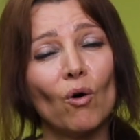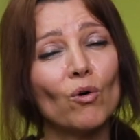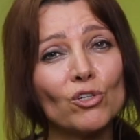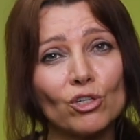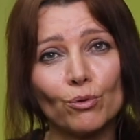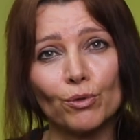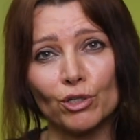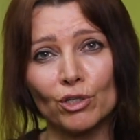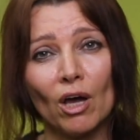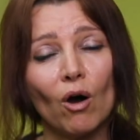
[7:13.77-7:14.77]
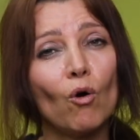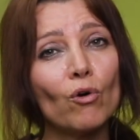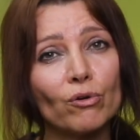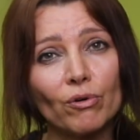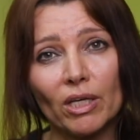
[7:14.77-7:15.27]
or Jewish,
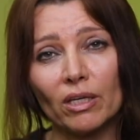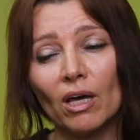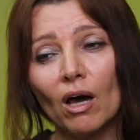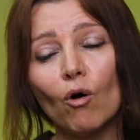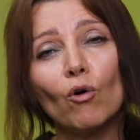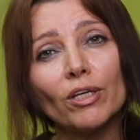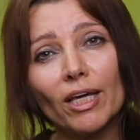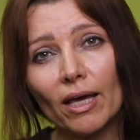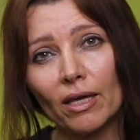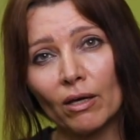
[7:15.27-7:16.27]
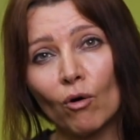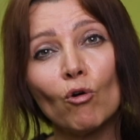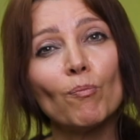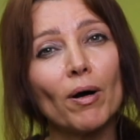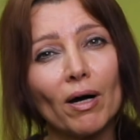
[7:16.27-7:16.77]
or Greek, or gay,
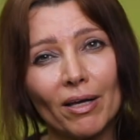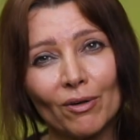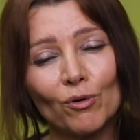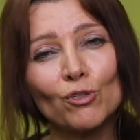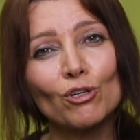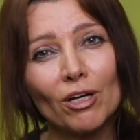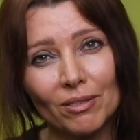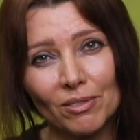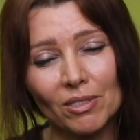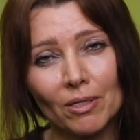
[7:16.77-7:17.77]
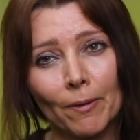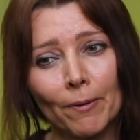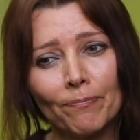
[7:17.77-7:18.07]
or bi, or trans.